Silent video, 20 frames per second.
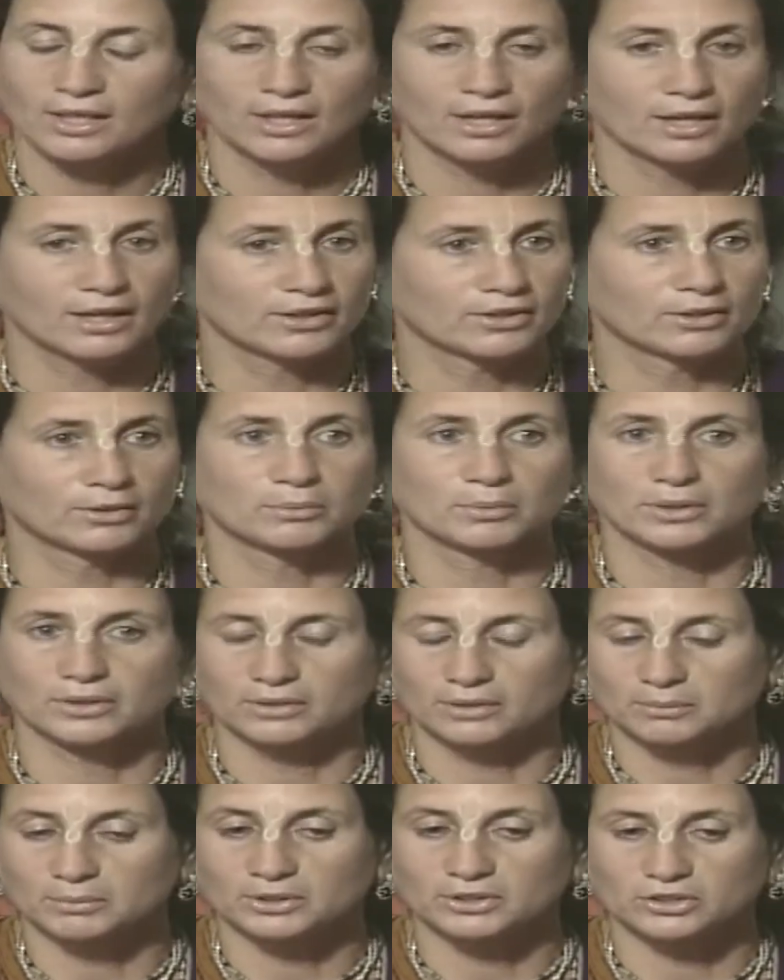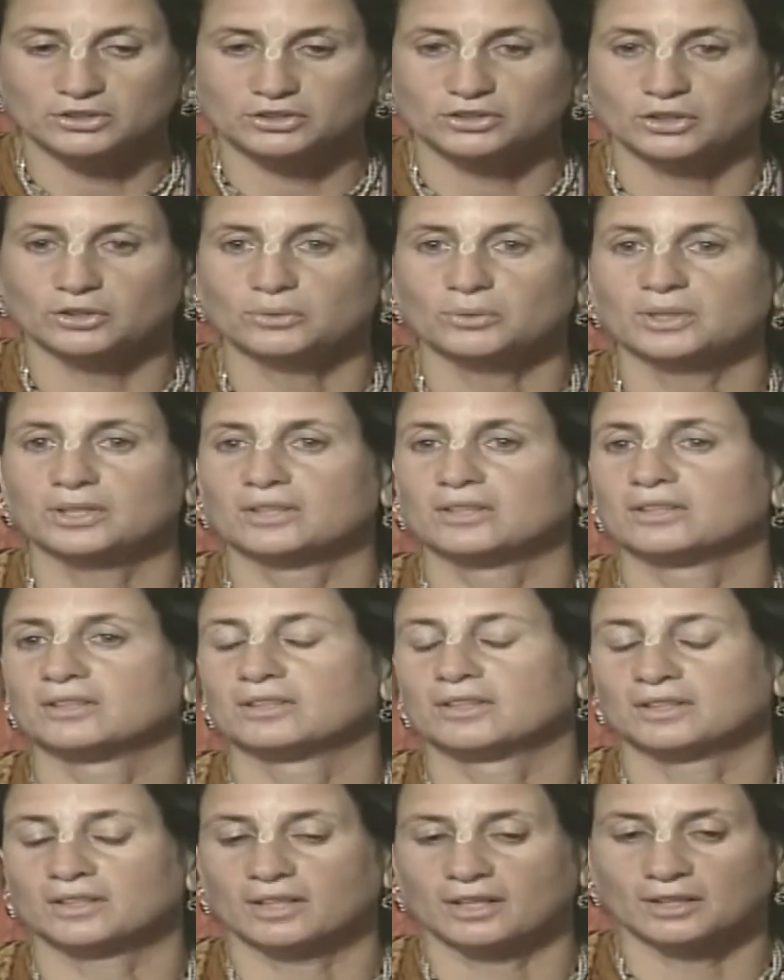I thought, well, let me just go in. And
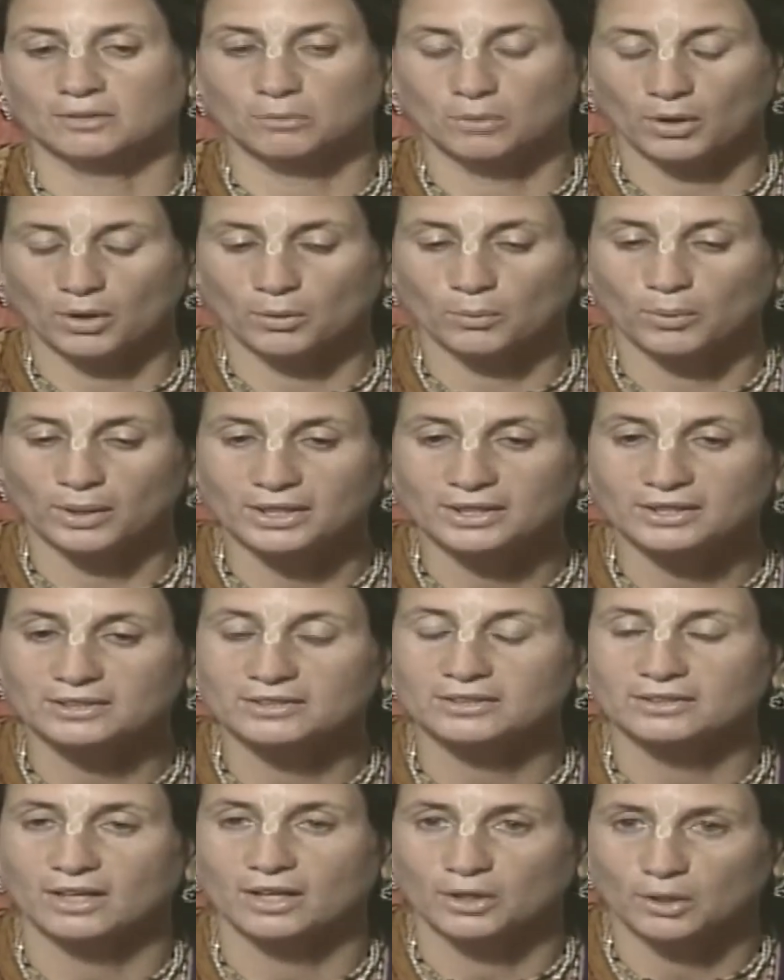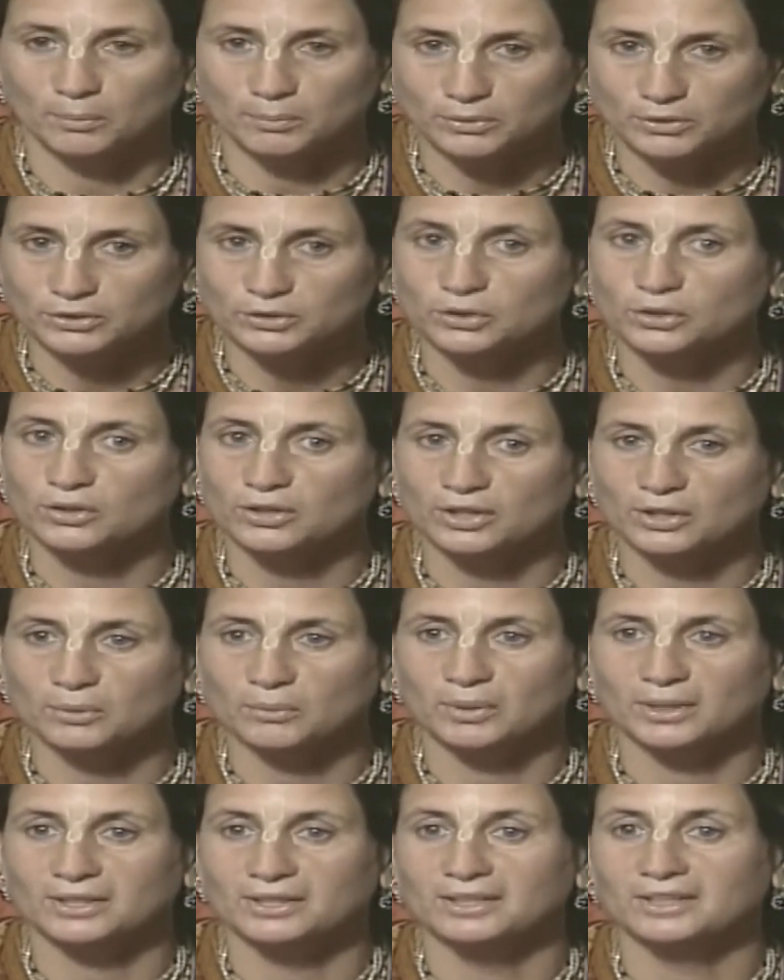then I, I went in, I opened the door and I
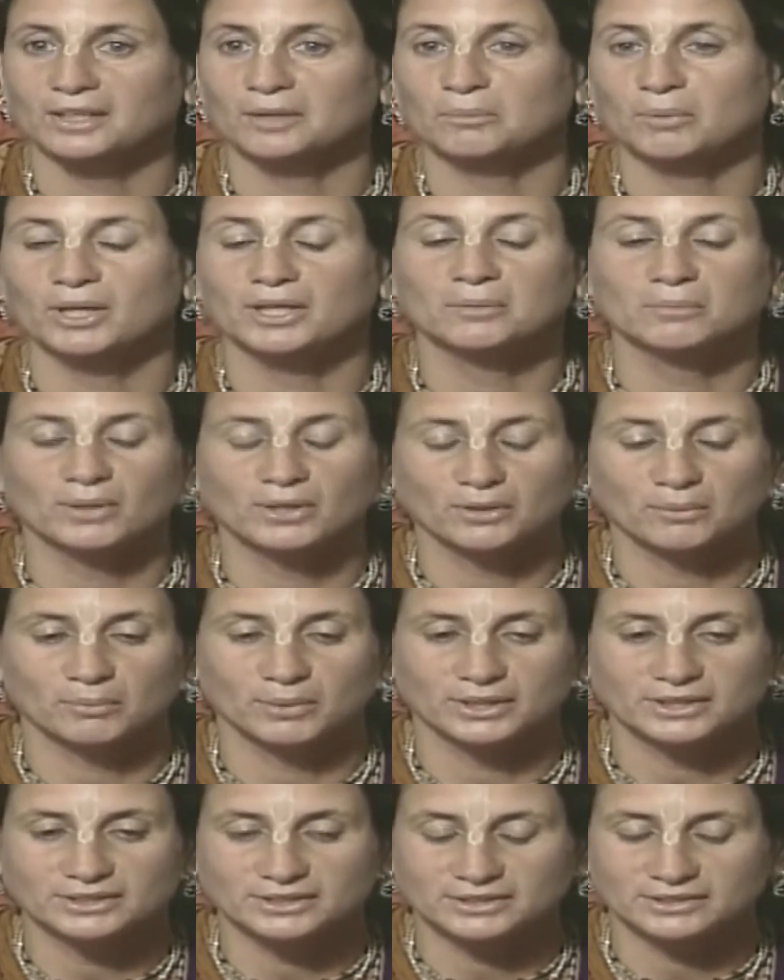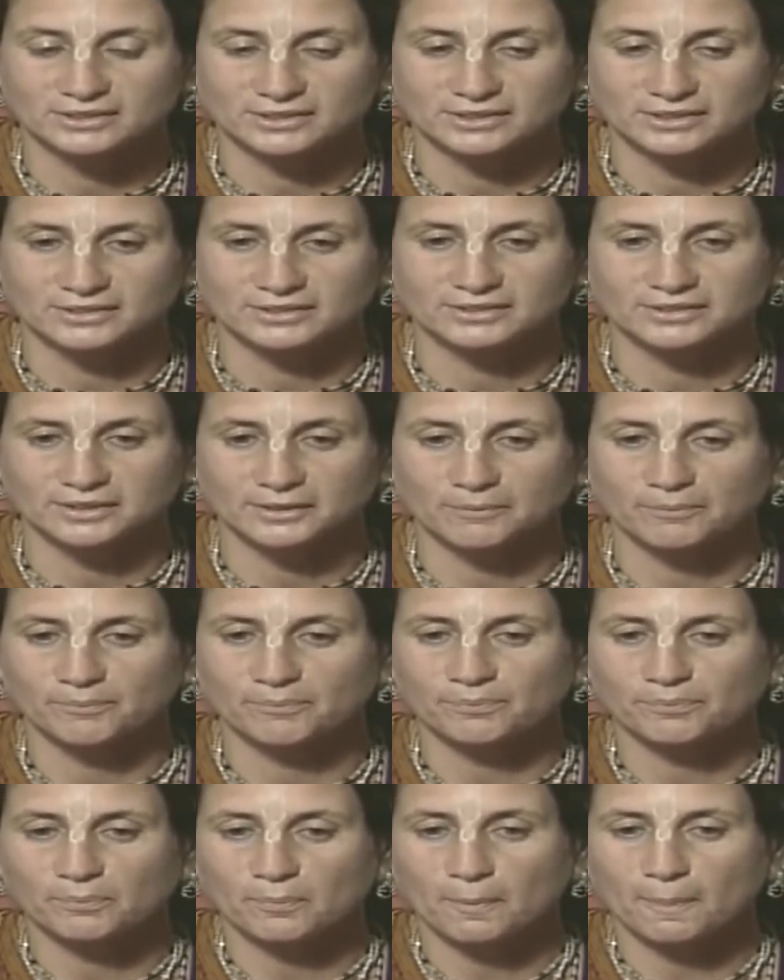went in, and I paid my obeisances
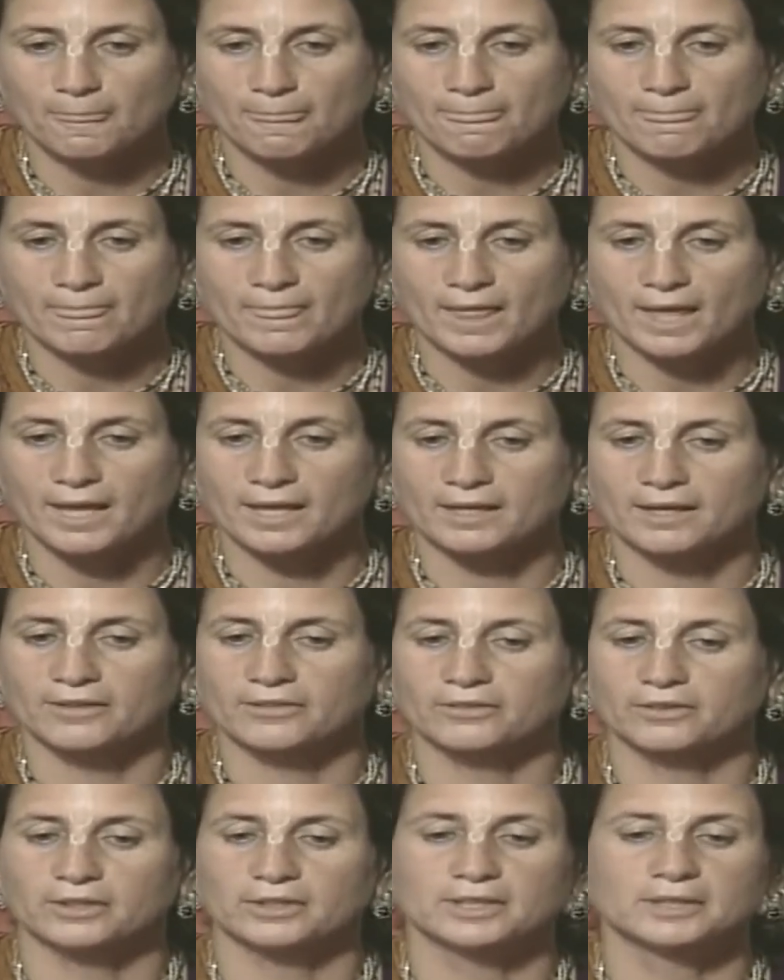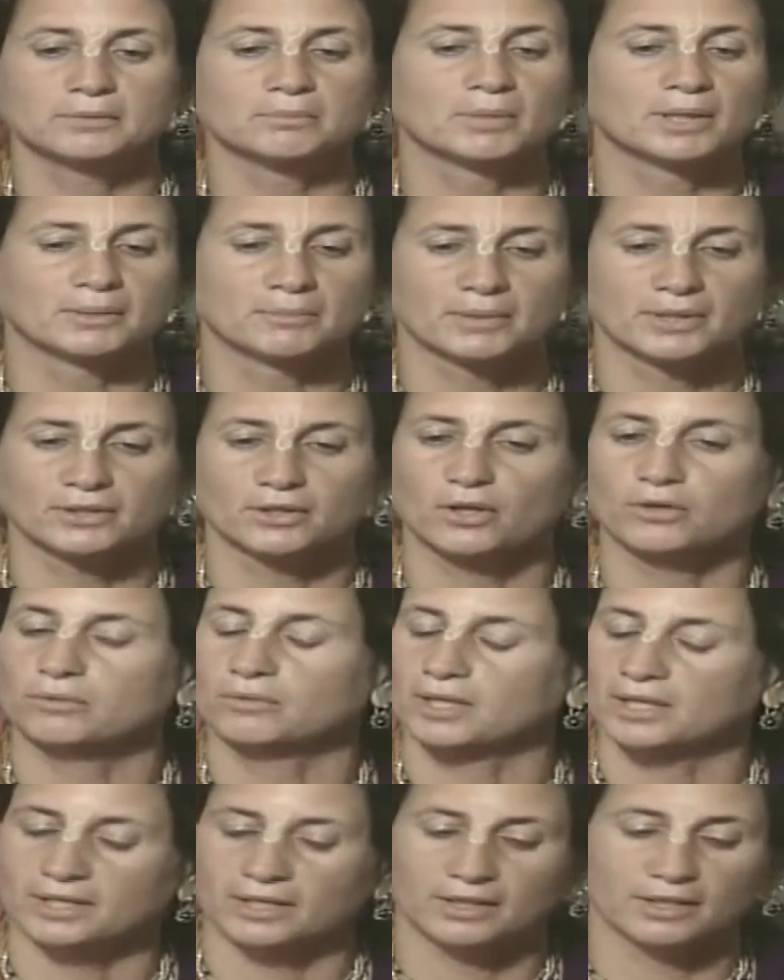and I thought, in my mind,
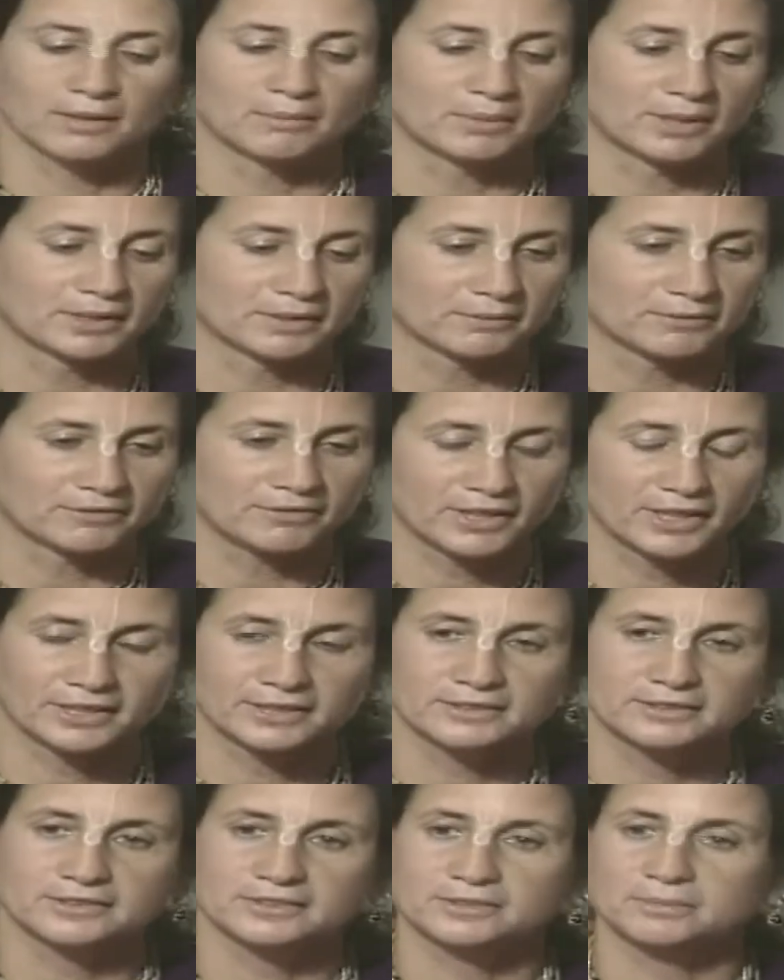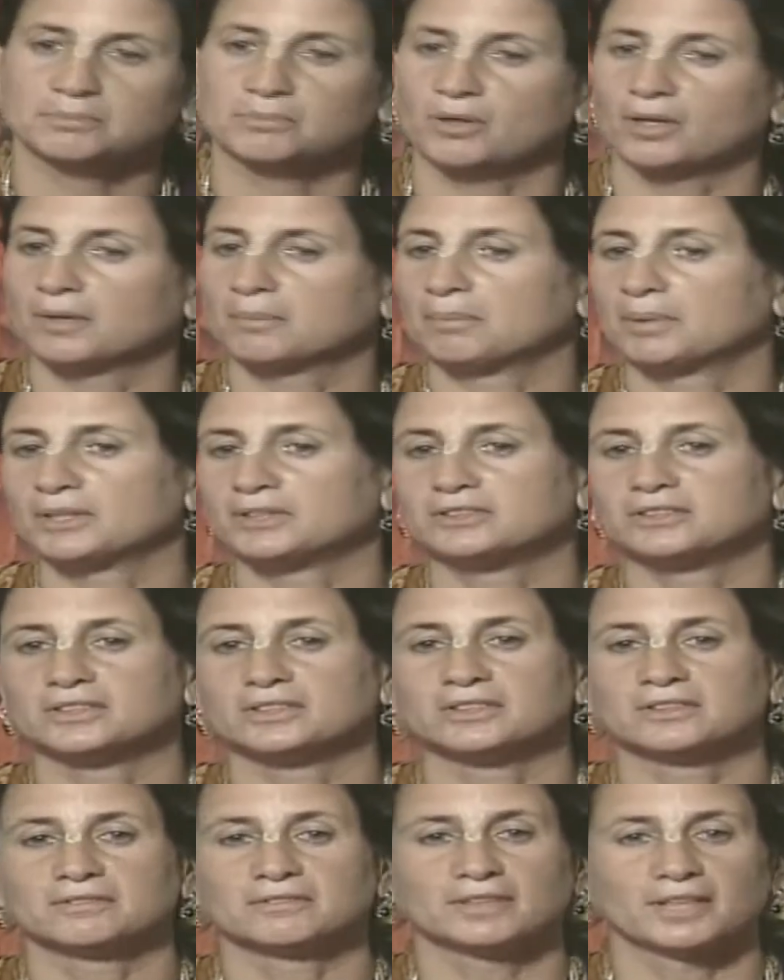already I made him fence. Prabhupada
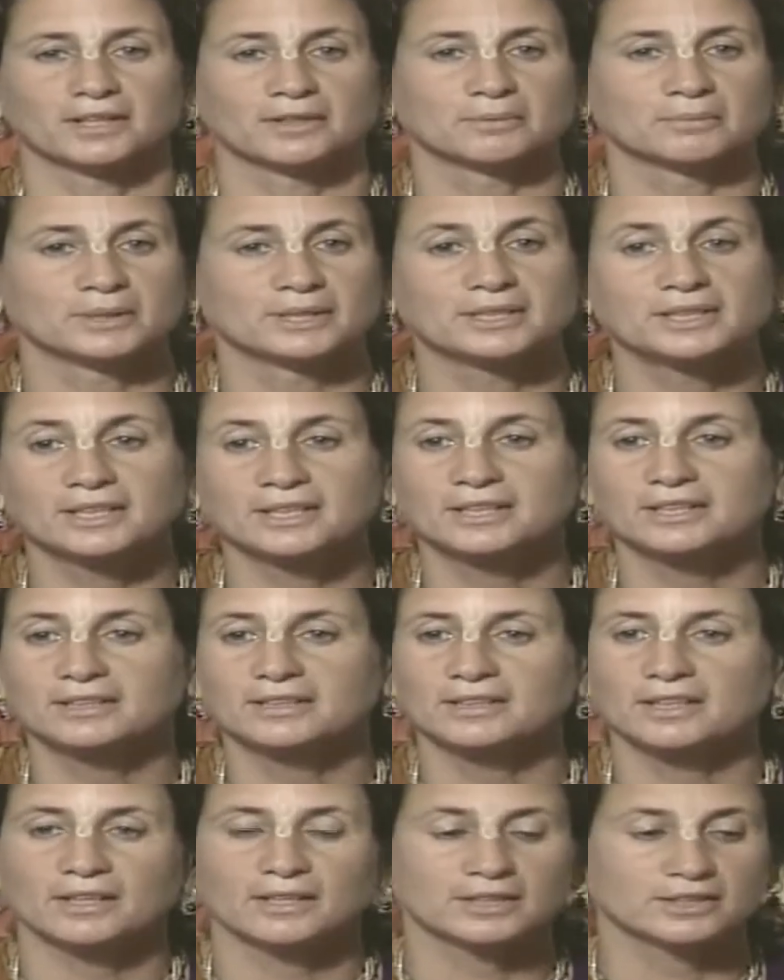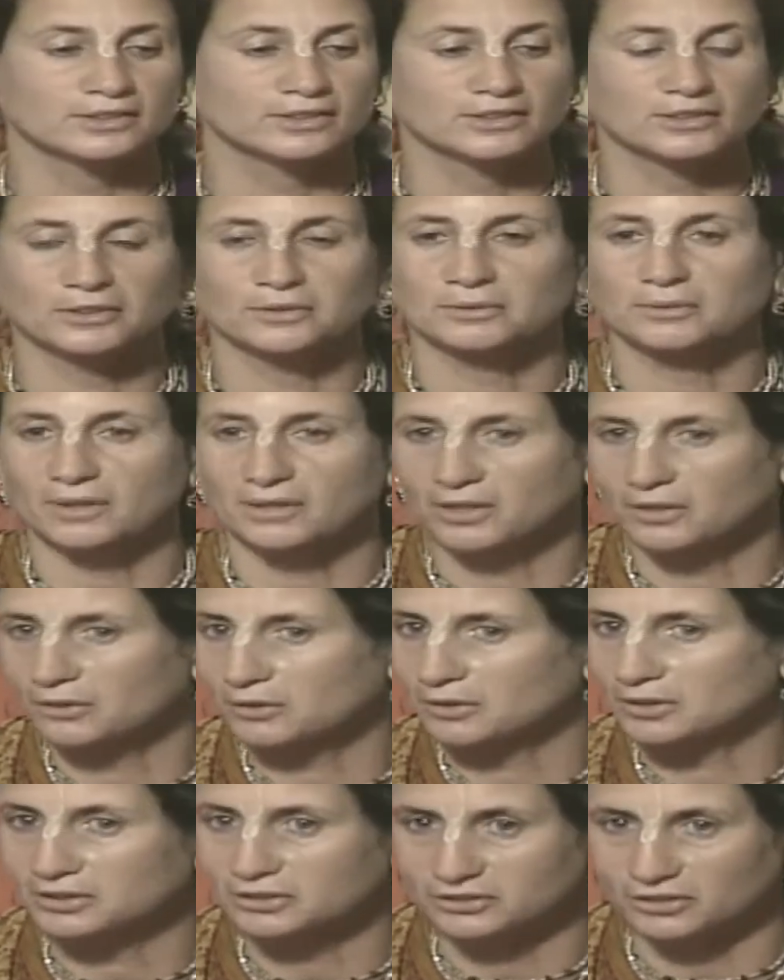didn't allow me in. I, you know, I
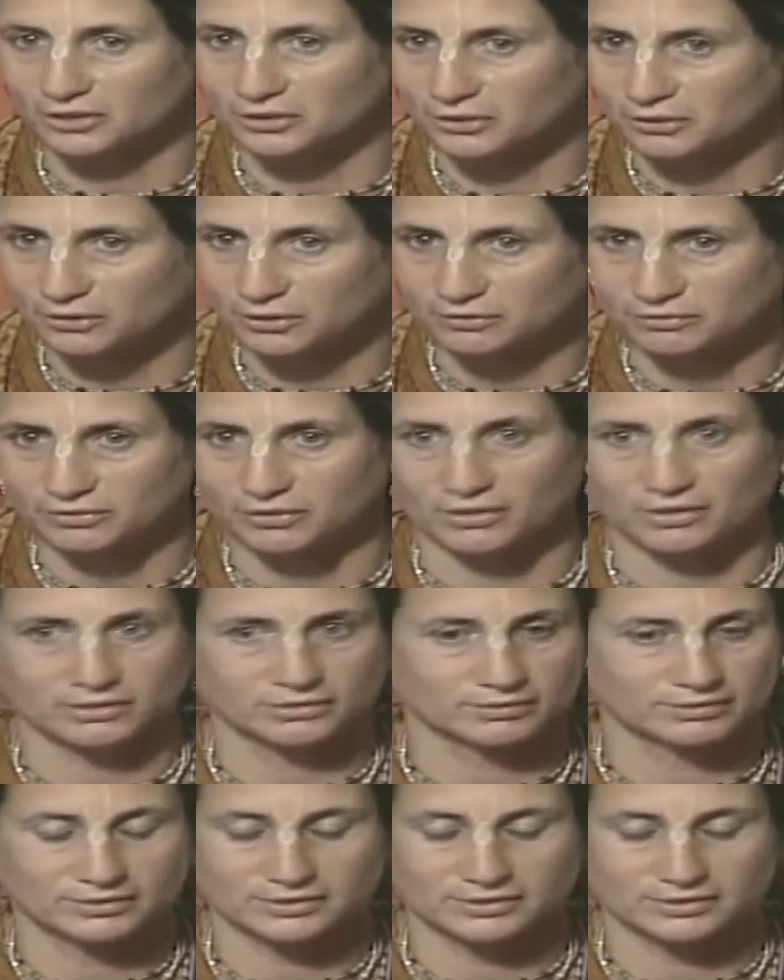already started off wrong.